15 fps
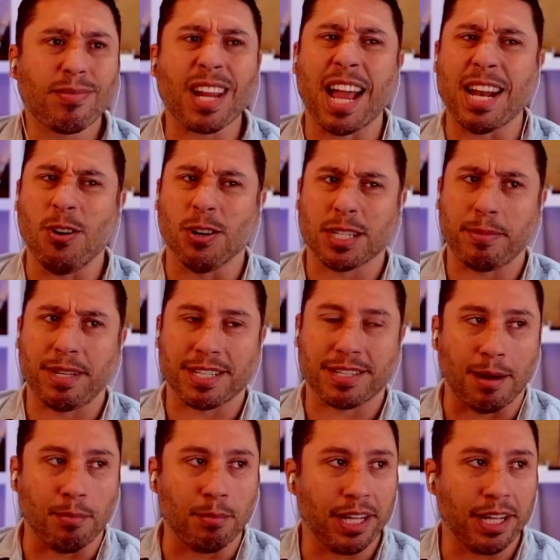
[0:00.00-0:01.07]
I know it's a bit
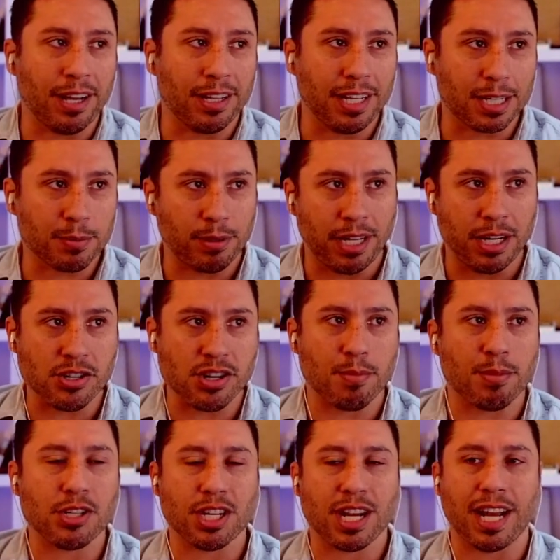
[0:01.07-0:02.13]
stumbly on the explanation here,
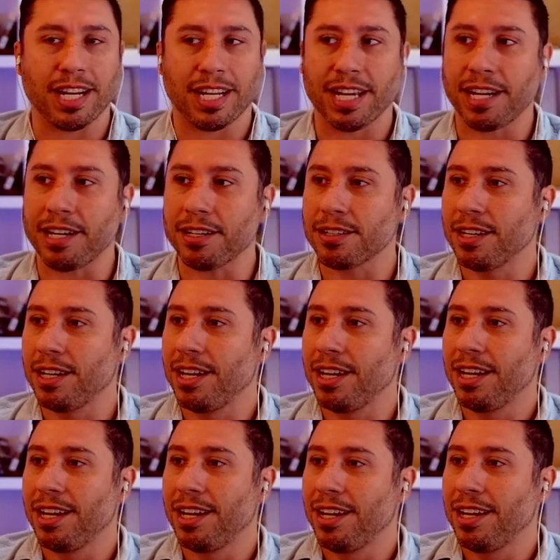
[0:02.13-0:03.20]
but you kind of get it.
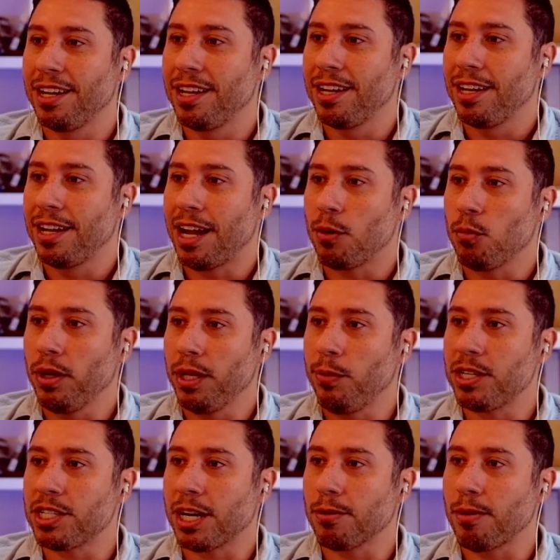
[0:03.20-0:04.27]
I really
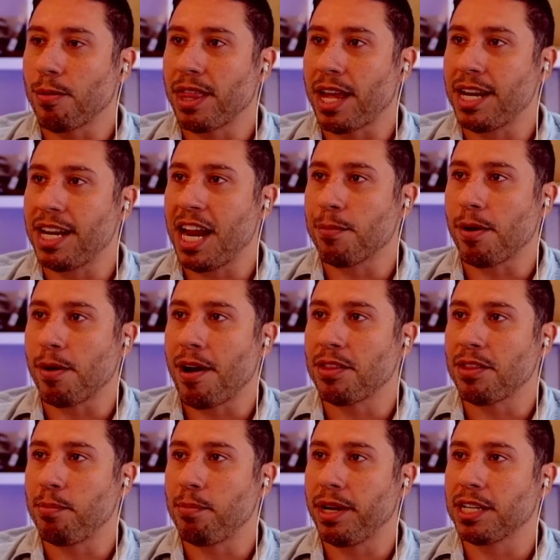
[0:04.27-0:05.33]
wish I could remember that name. I'm having
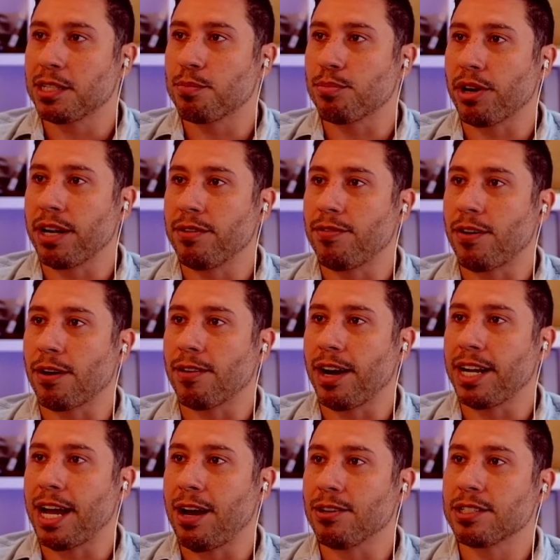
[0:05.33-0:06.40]
the biggest brain fart
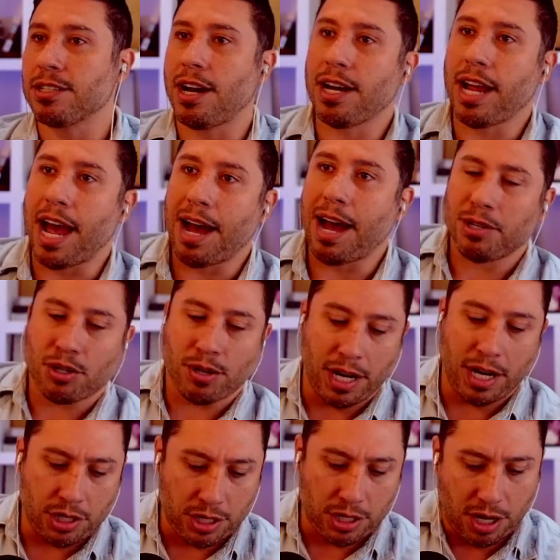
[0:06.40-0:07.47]
right now. It's not
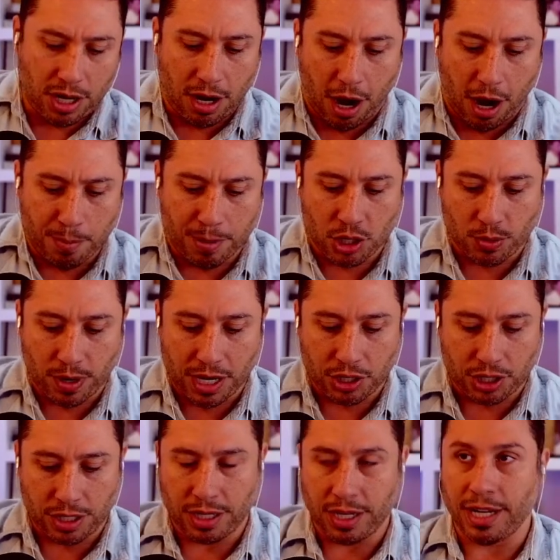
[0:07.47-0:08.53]
arbitration. It's not arbitration.